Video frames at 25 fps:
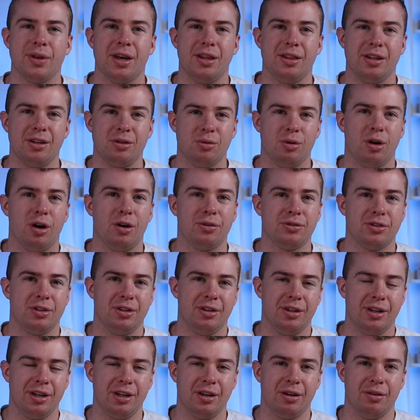and then you'll
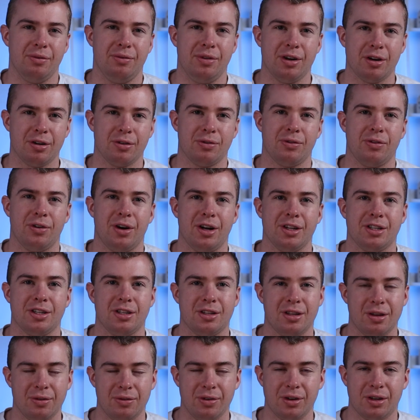often need a verified
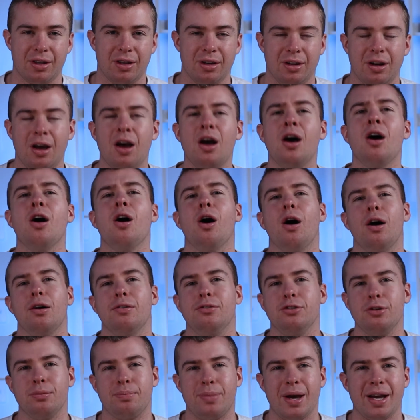certificate
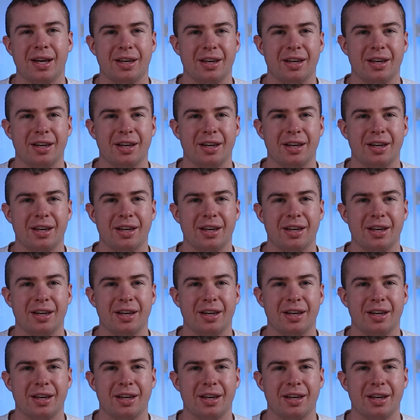of your bank